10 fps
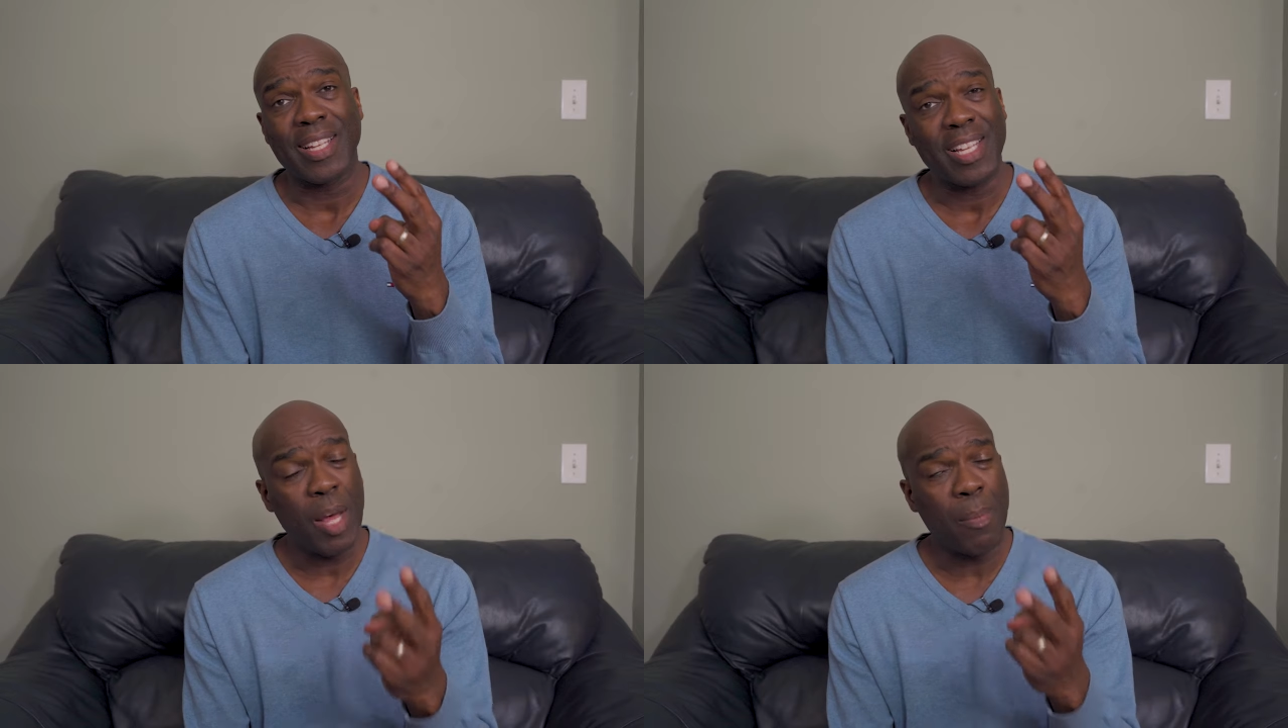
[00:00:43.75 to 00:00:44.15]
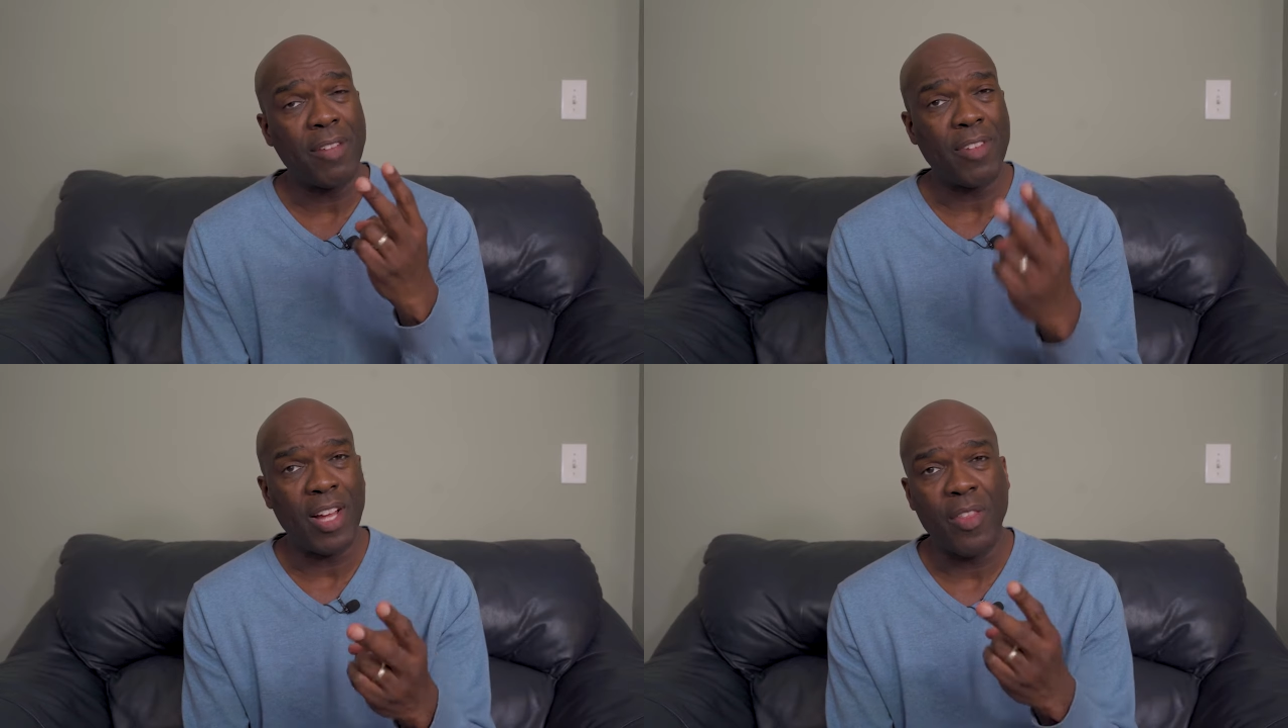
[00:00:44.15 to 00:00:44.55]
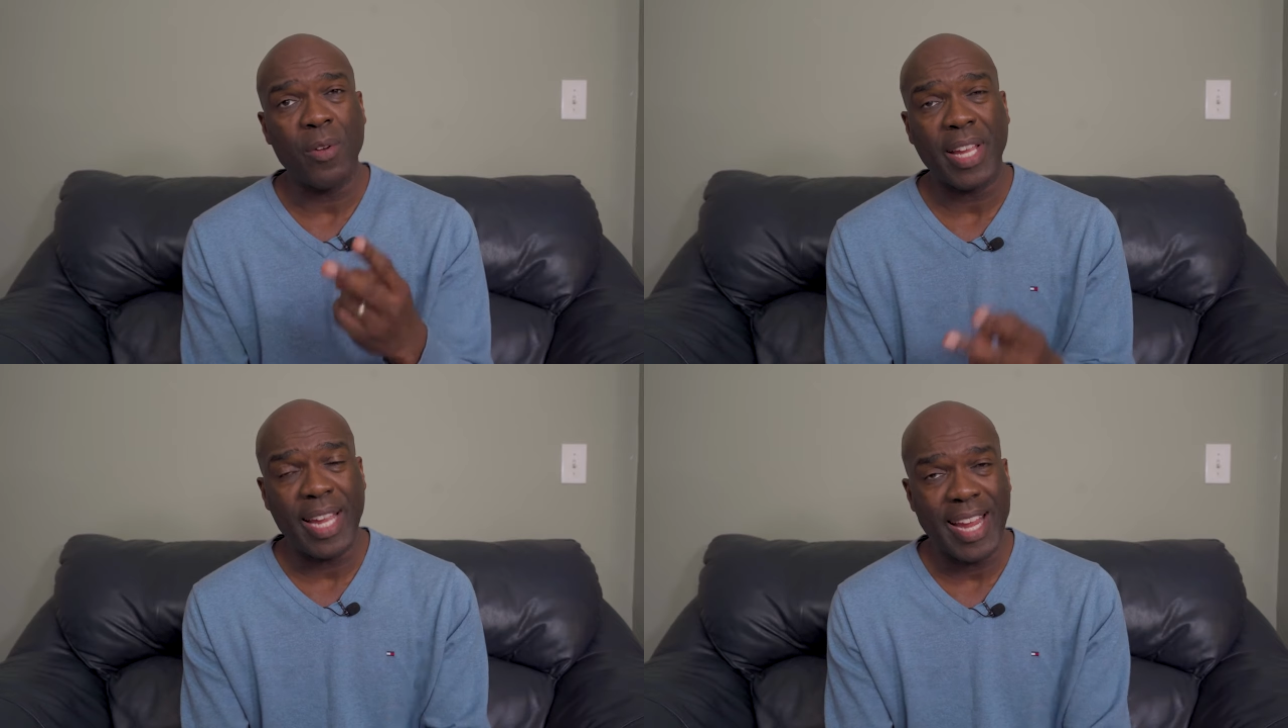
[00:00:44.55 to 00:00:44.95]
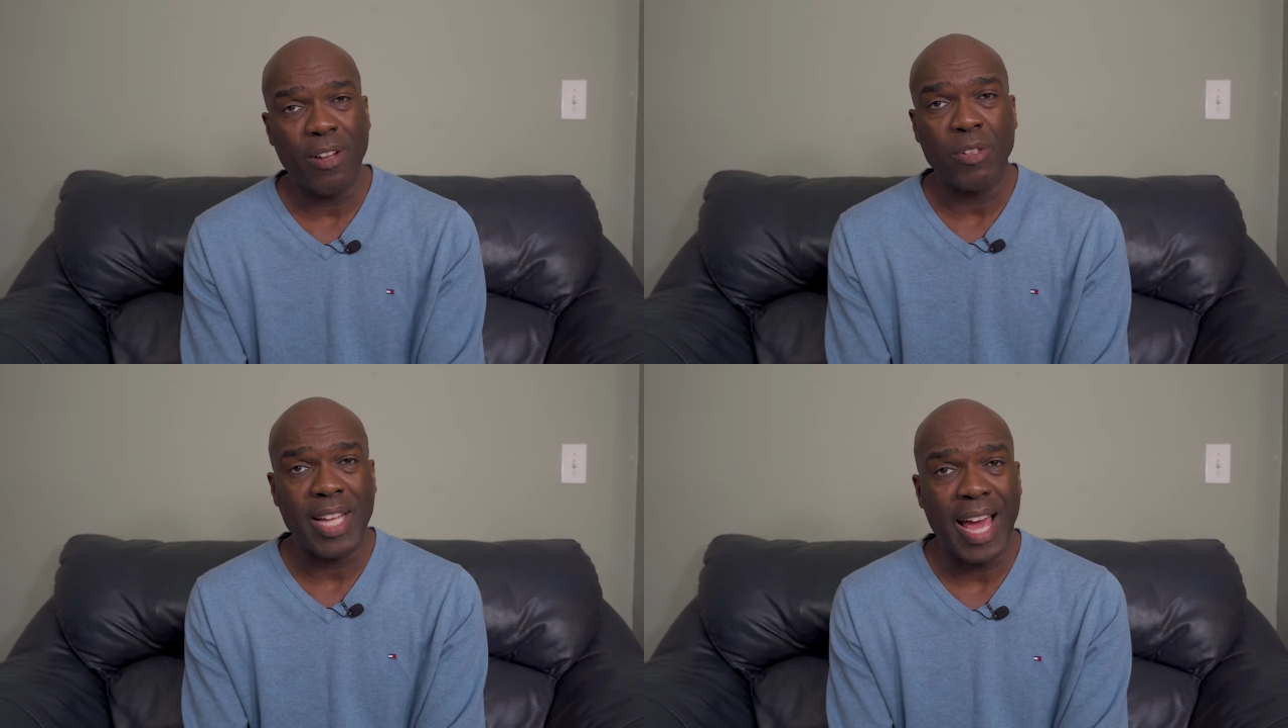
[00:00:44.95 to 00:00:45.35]
a couple of other
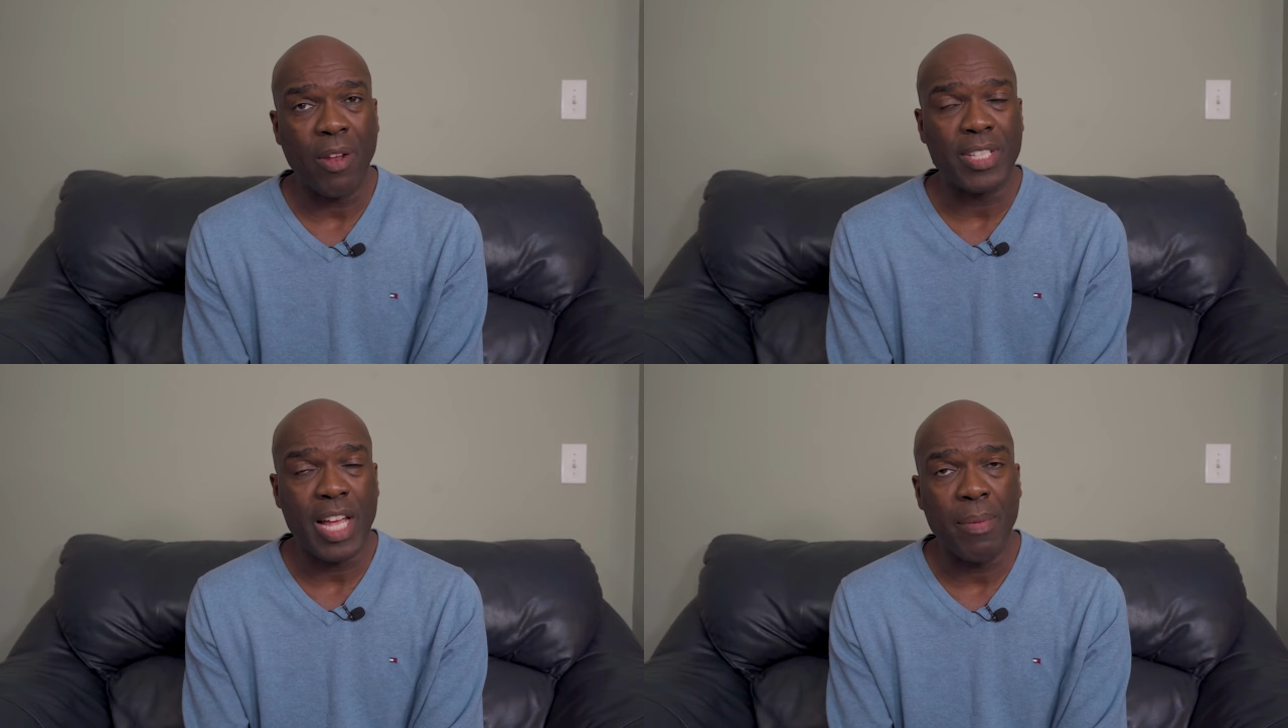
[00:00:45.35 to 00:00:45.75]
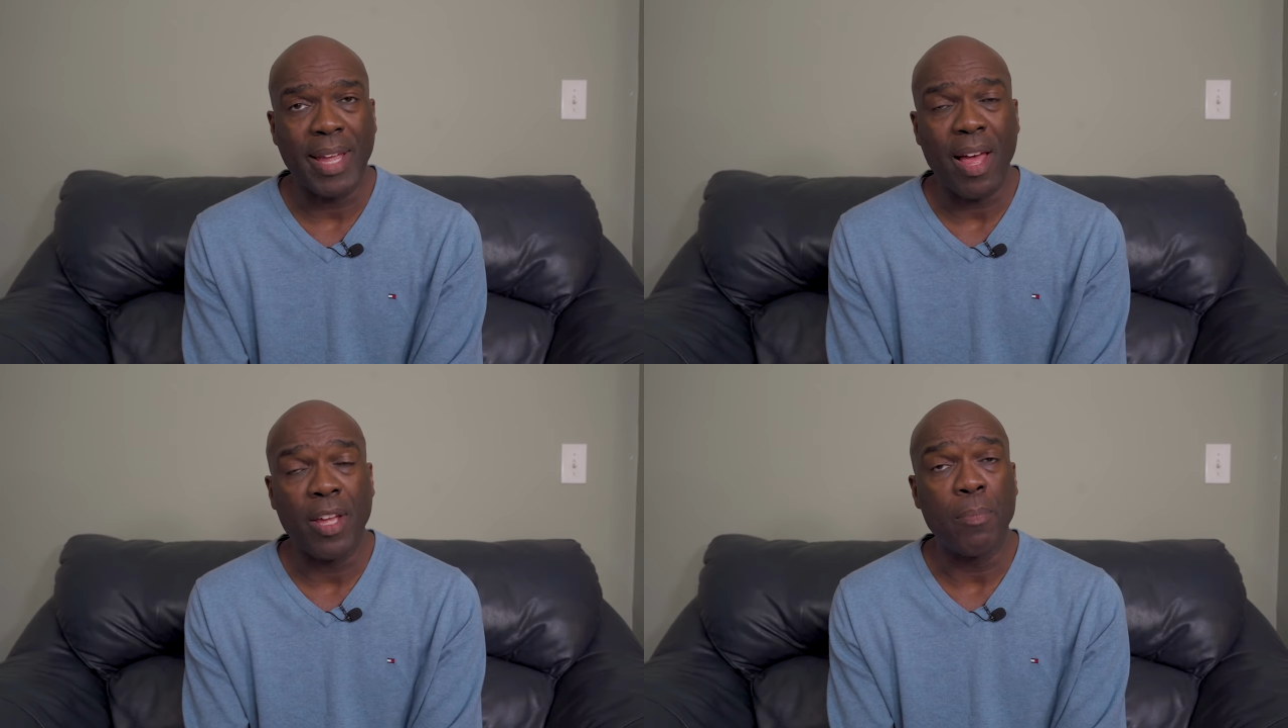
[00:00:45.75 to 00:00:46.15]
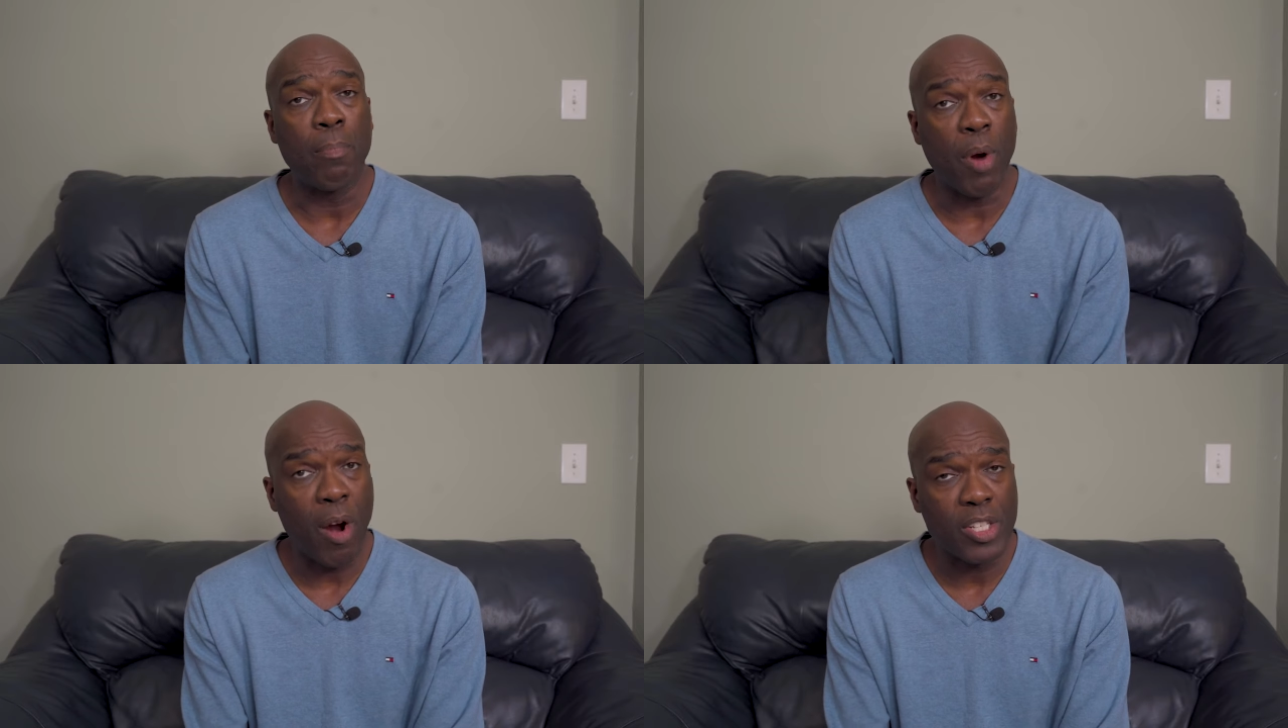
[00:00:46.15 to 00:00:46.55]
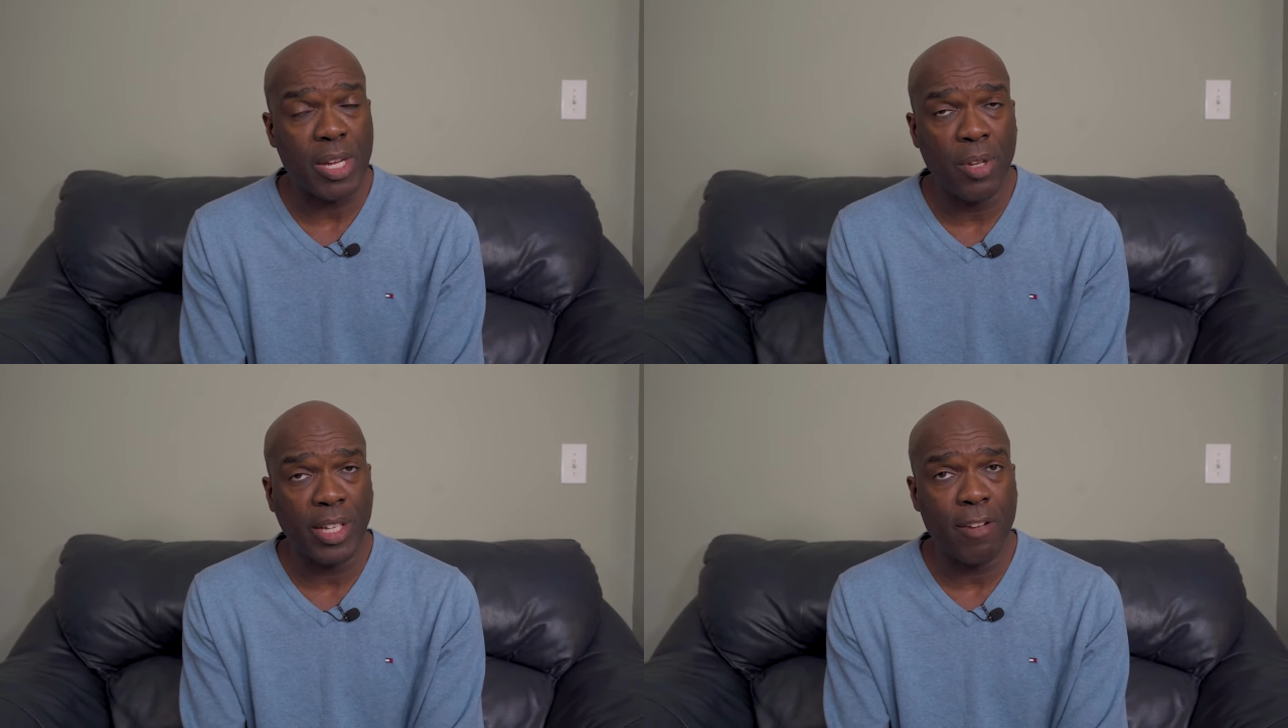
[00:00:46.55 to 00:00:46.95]
Kino titles coming out in March
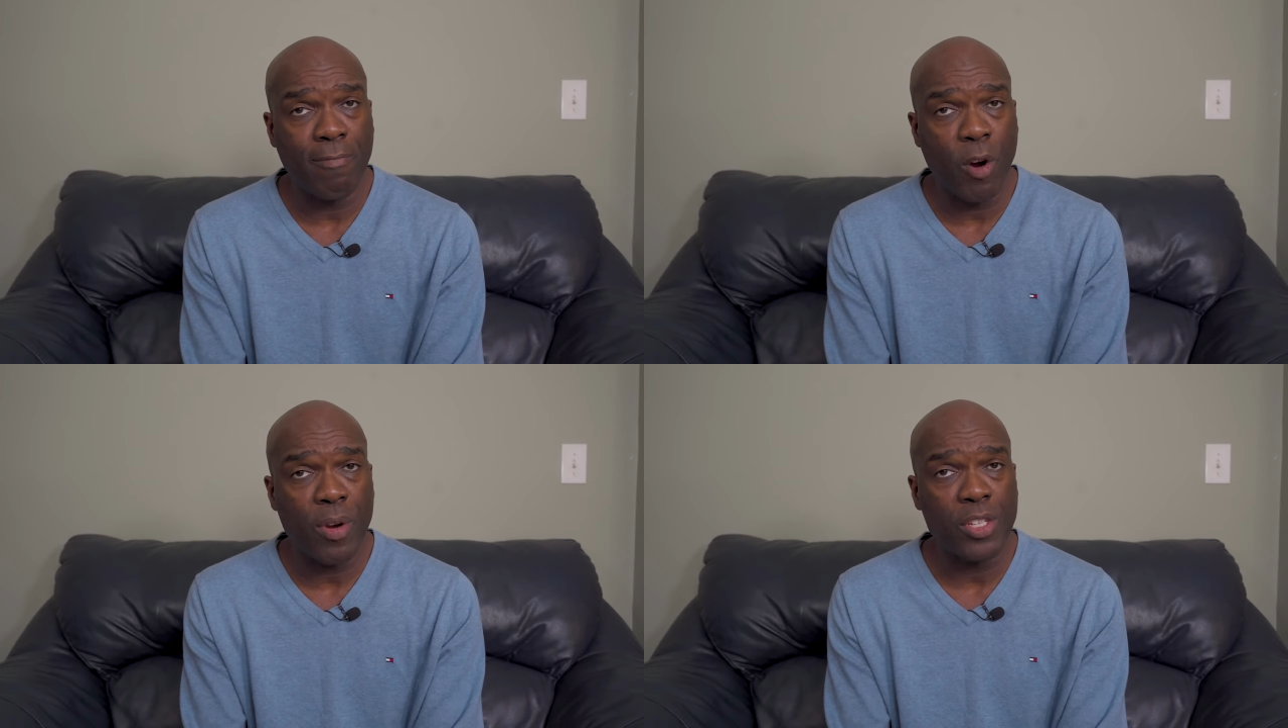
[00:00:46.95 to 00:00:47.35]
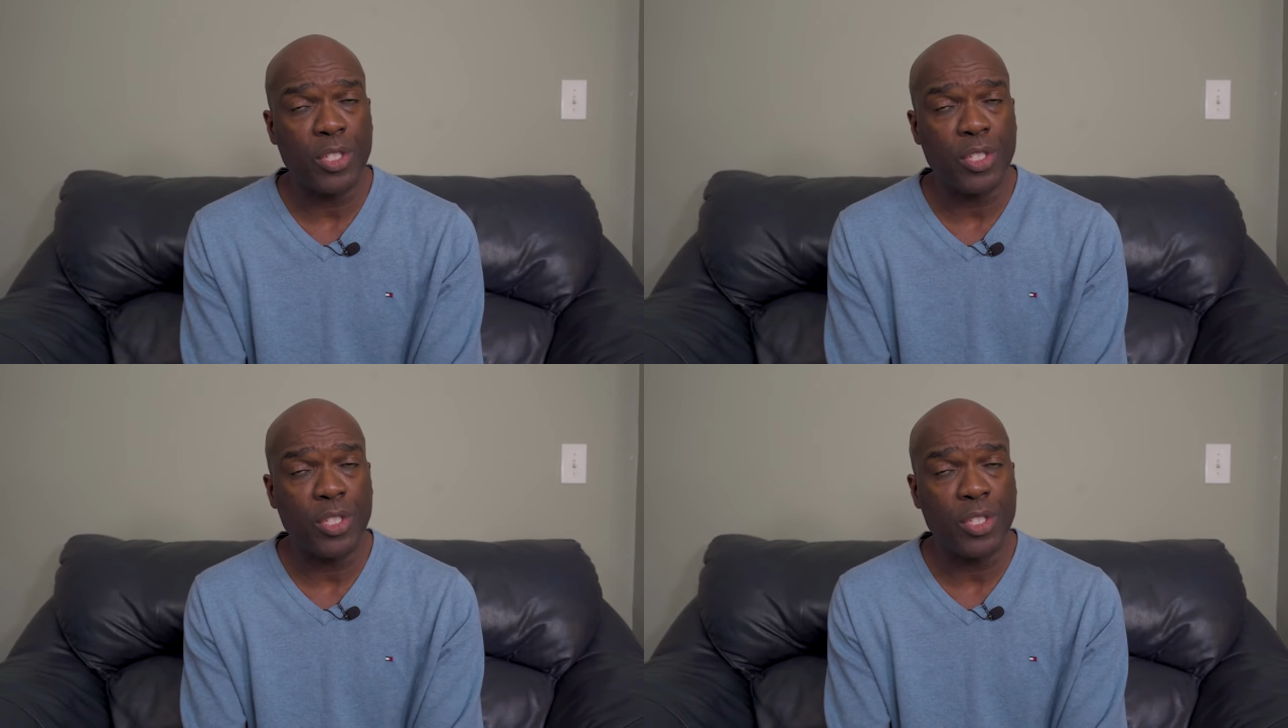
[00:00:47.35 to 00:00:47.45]
I'm looking forward